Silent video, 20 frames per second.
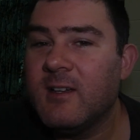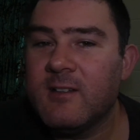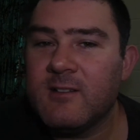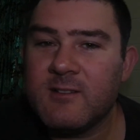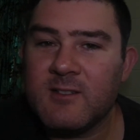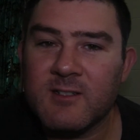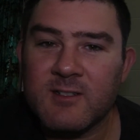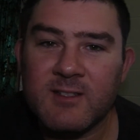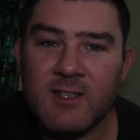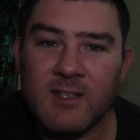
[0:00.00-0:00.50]

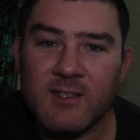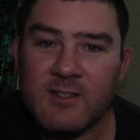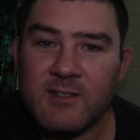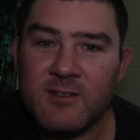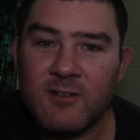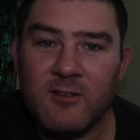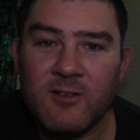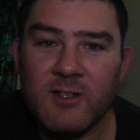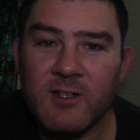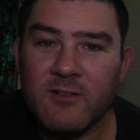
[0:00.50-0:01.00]
Just that
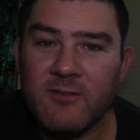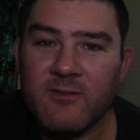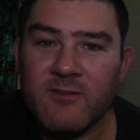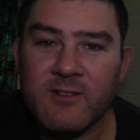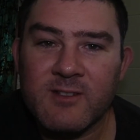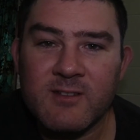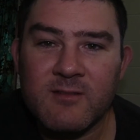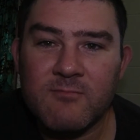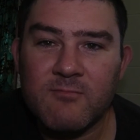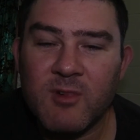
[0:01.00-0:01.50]
slight
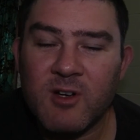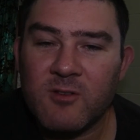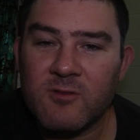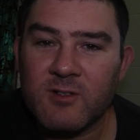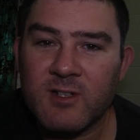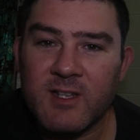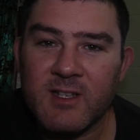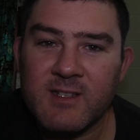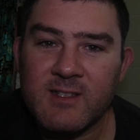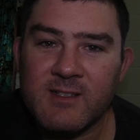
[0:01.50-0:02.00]
difference in
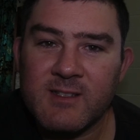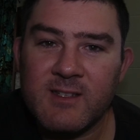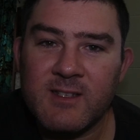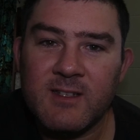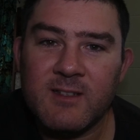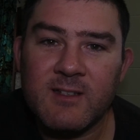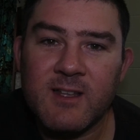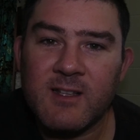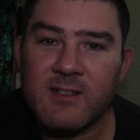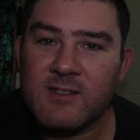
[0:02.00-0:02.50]
bulk density
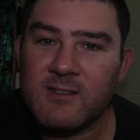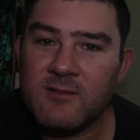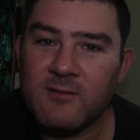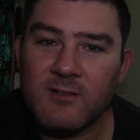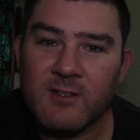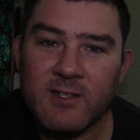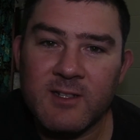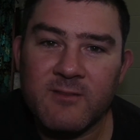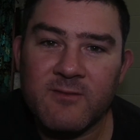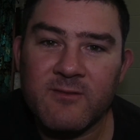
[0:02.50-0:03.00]
and that
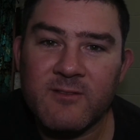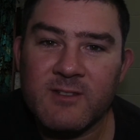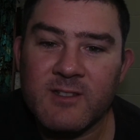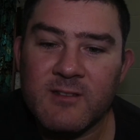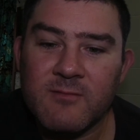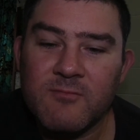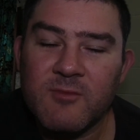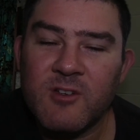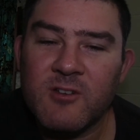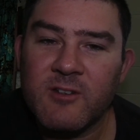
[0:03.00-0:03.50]
slight difference
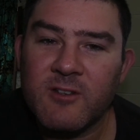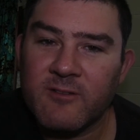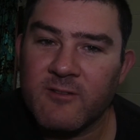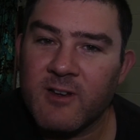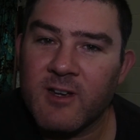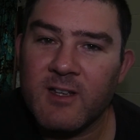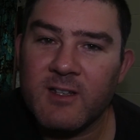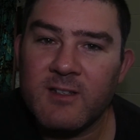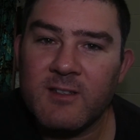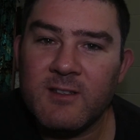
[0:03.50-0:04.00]
in burning
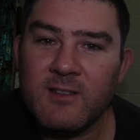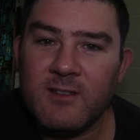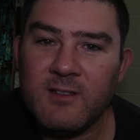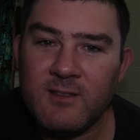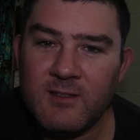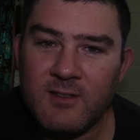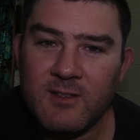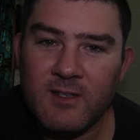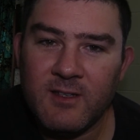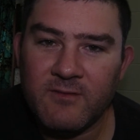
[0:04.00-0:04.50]
rate
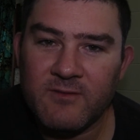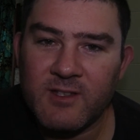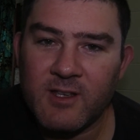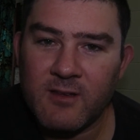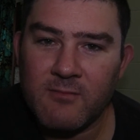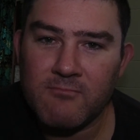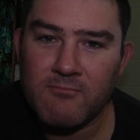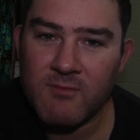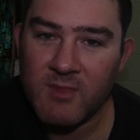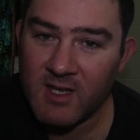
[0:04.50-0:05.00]
gives
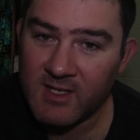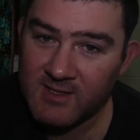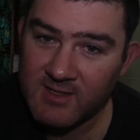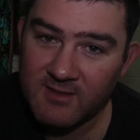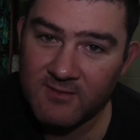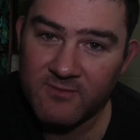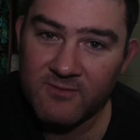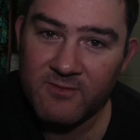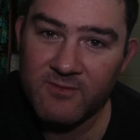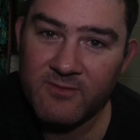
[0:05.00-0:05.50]
a
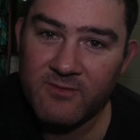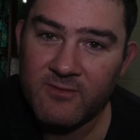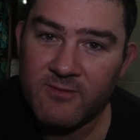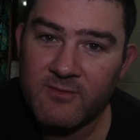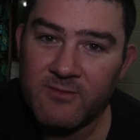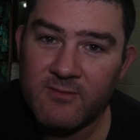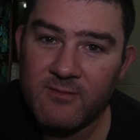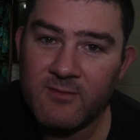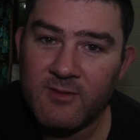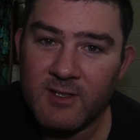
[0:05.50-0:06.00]
massive
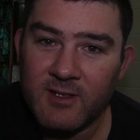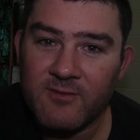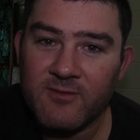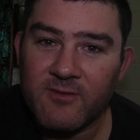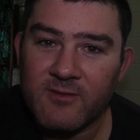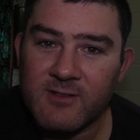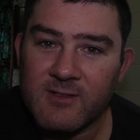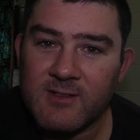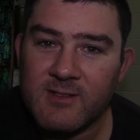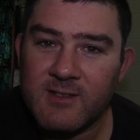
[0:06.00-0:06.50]

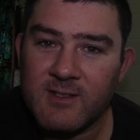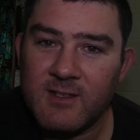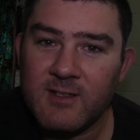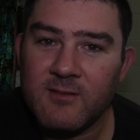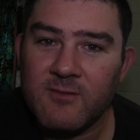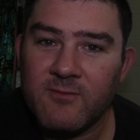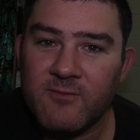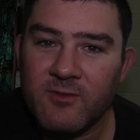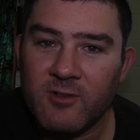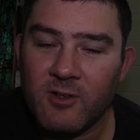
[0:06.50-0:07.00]
difference
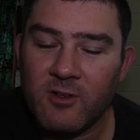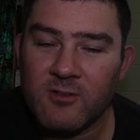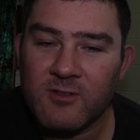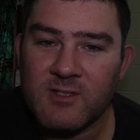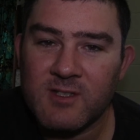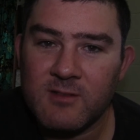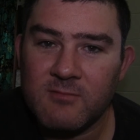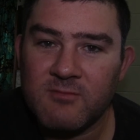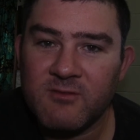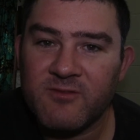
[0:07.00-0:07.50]
in
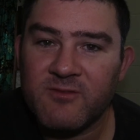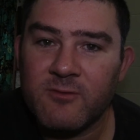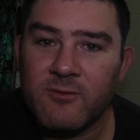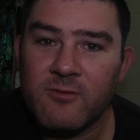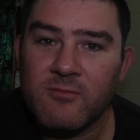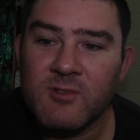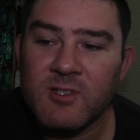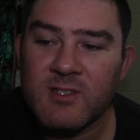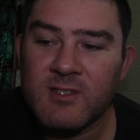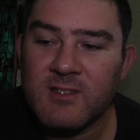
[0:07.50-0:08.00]
velocity
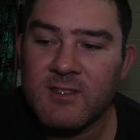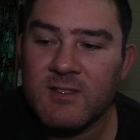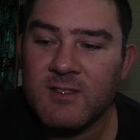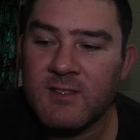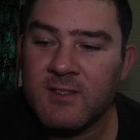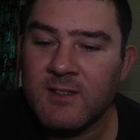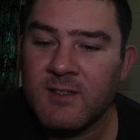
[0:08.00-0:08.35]
performance.